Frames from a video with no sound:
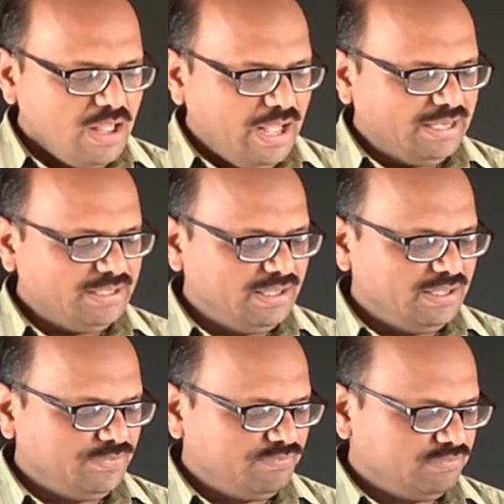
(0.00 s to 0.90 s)
And
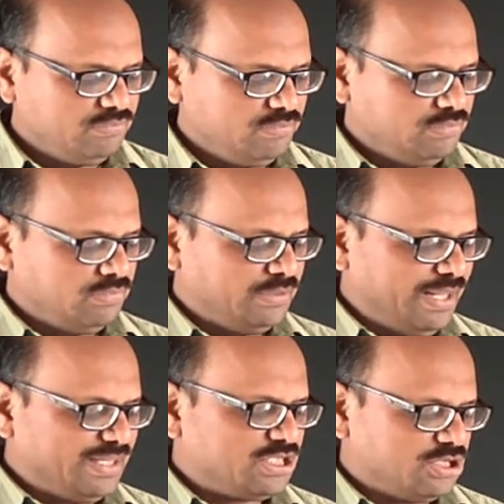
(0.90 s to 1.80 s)
the
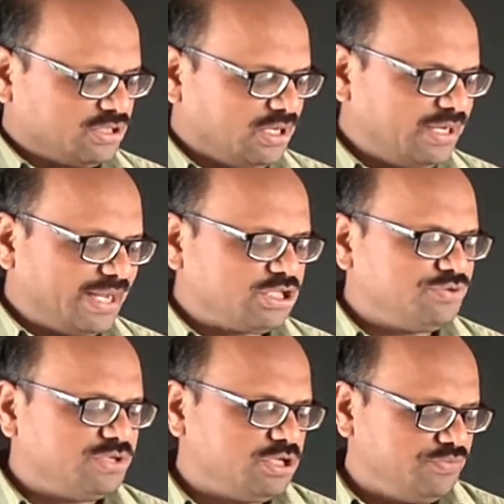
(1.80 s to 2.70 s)
next third
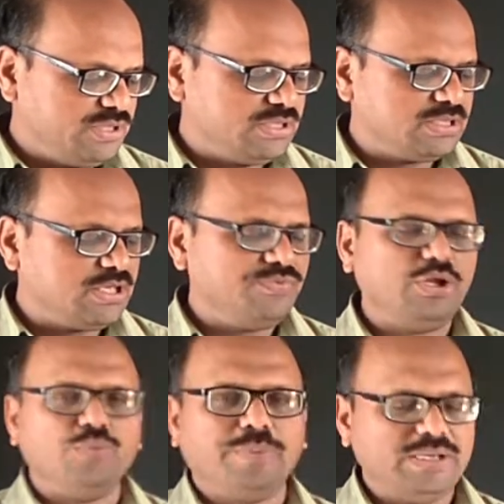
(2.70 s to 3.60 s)
activity which is given
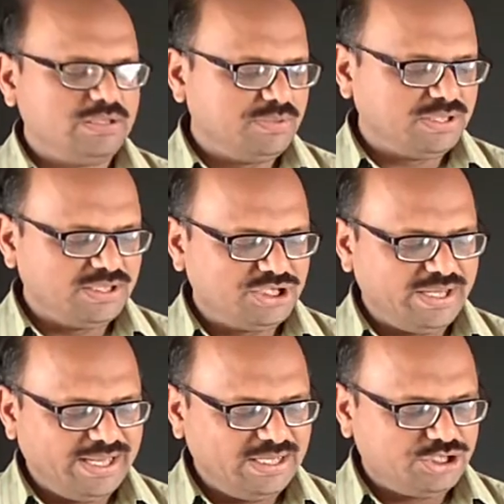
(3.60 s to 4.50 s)
on page number
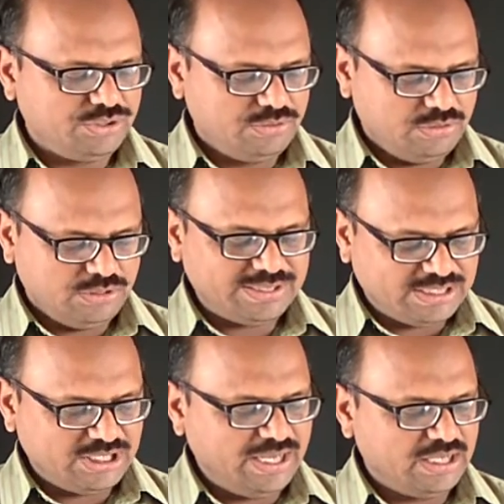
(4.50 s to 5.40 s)

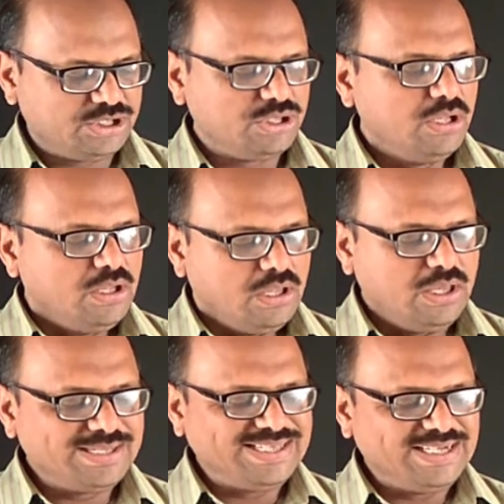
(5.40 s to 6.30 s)
68
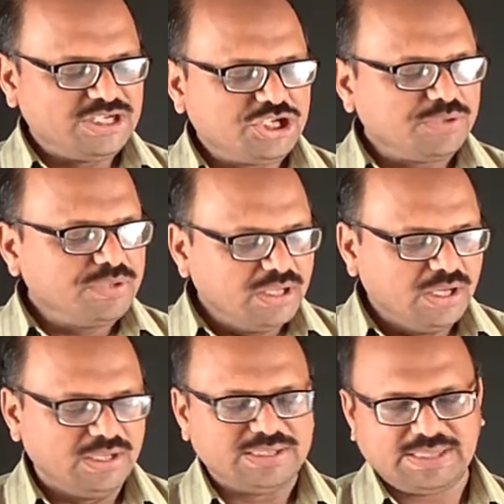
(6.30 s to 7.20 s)
is the
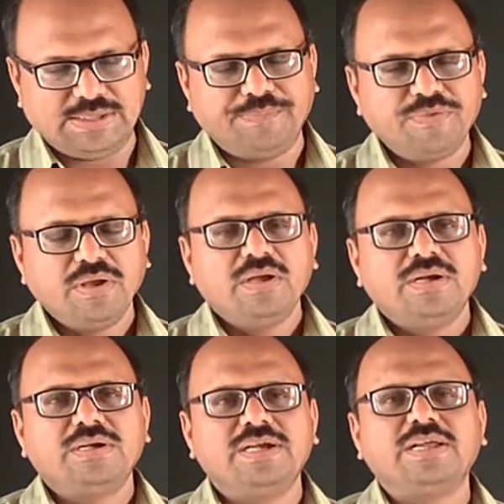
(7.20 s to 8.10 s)
determiners.
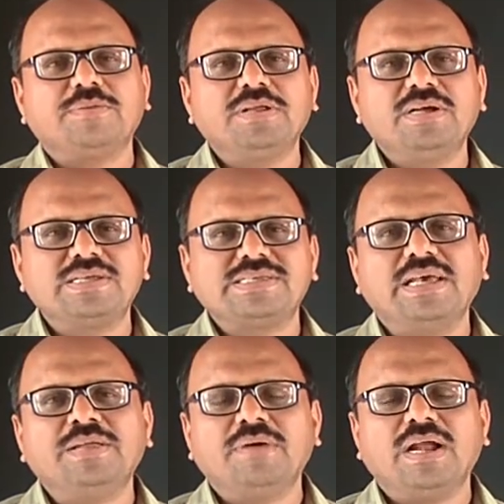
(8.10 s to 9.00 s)
Determiners
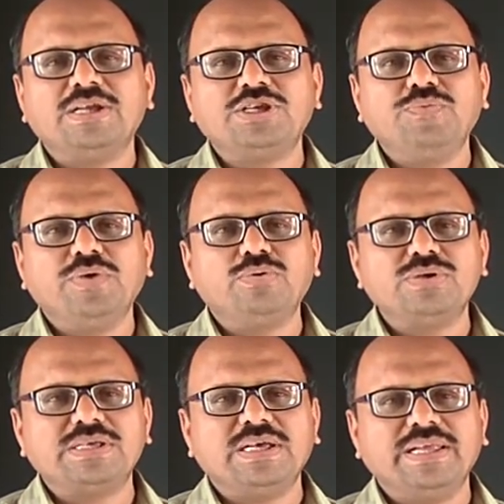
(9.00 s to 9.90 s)
in Marathi we
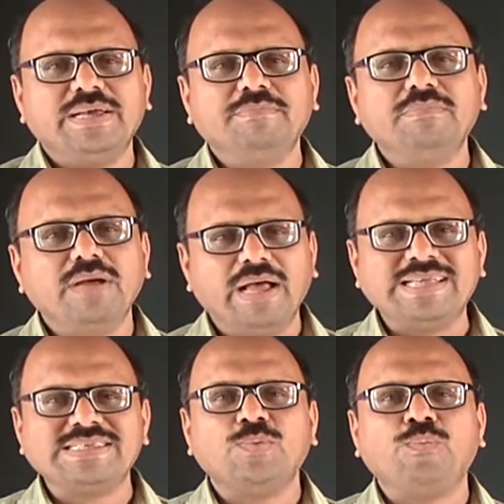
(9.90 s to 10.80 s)
could say them
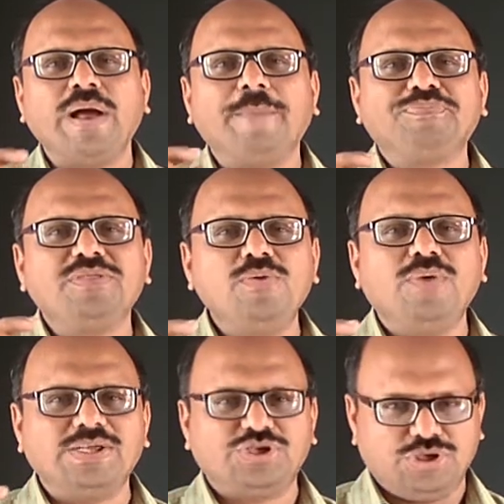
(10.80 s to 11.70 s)
as
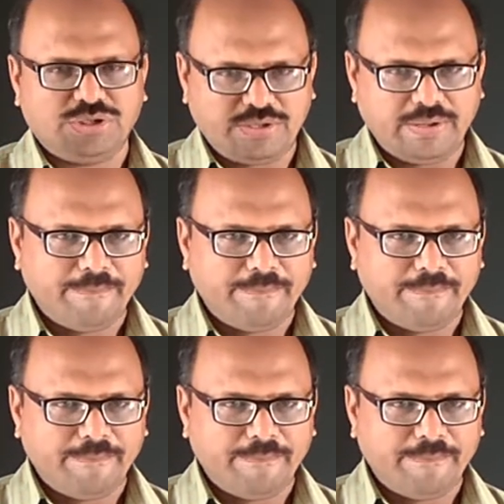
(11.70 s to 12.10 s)
Vyaktivachak.